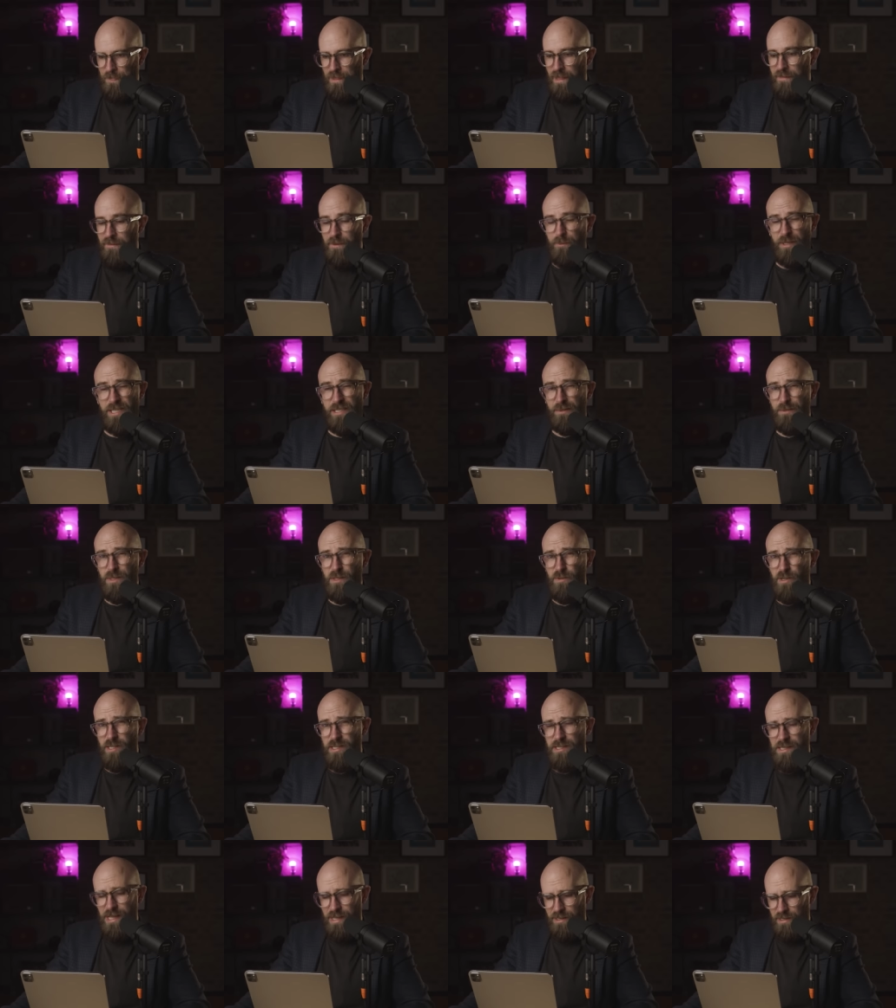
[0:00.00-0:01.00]
And then we come to
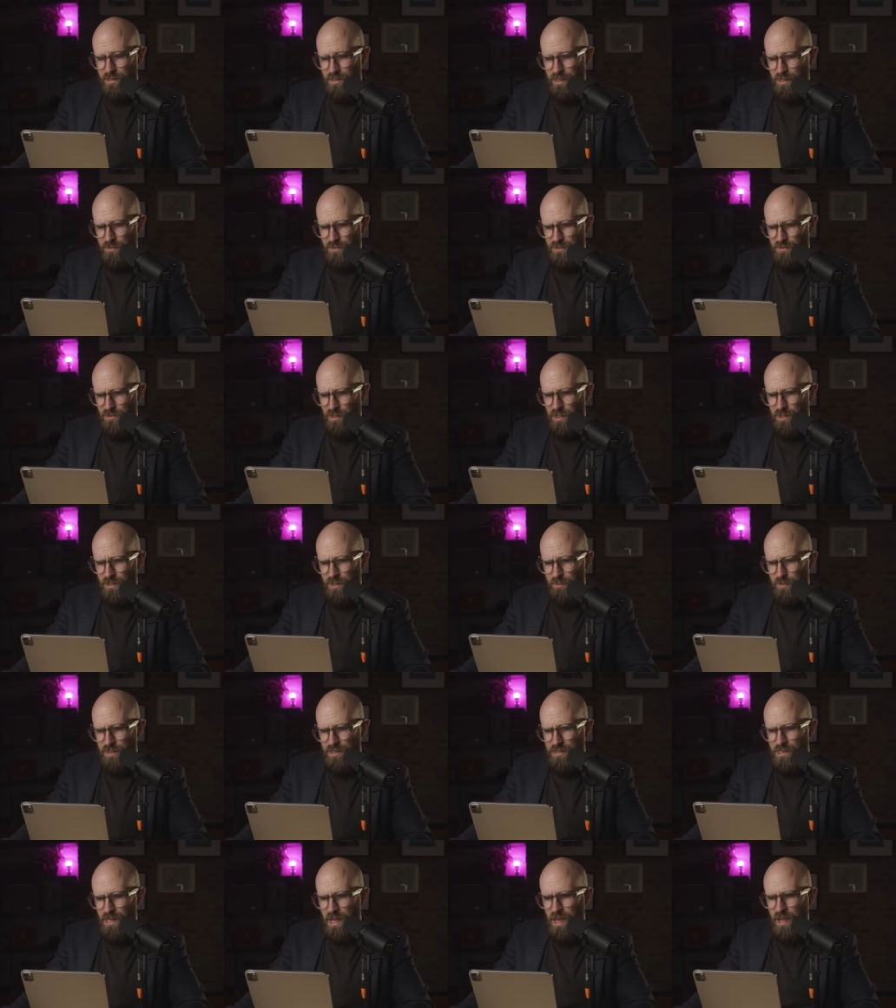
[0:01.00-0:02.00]
our second
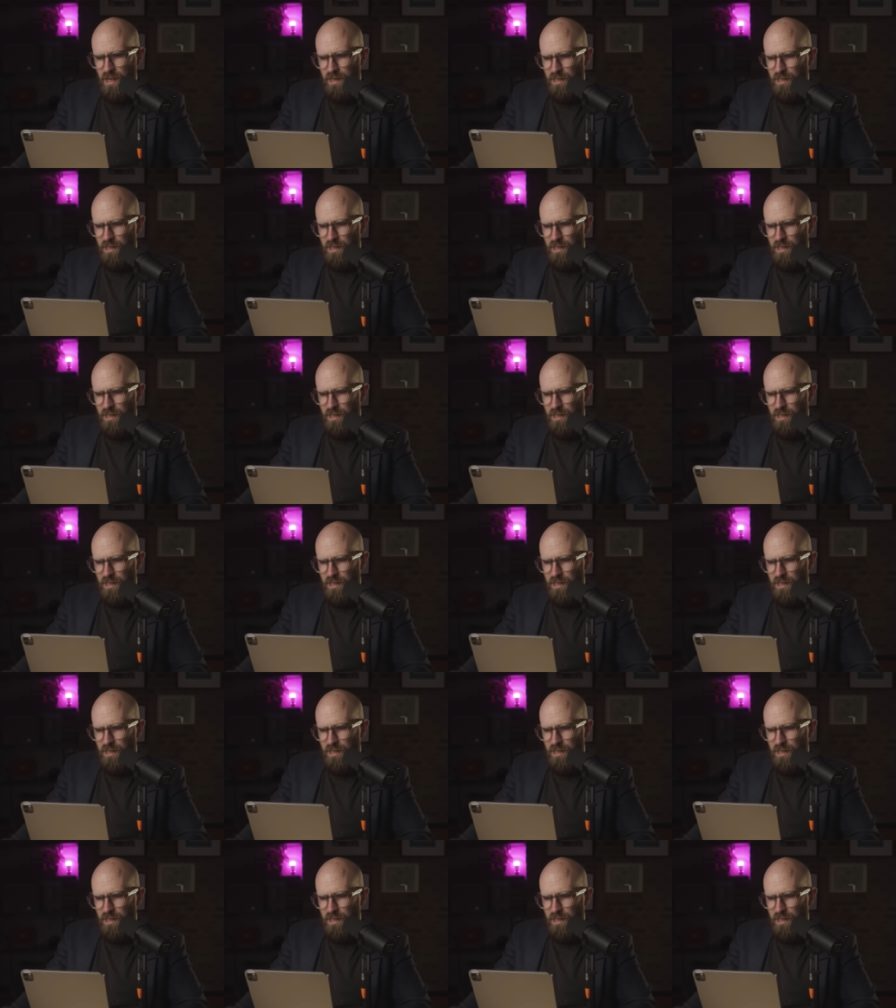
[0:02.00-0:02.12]
counter-argument.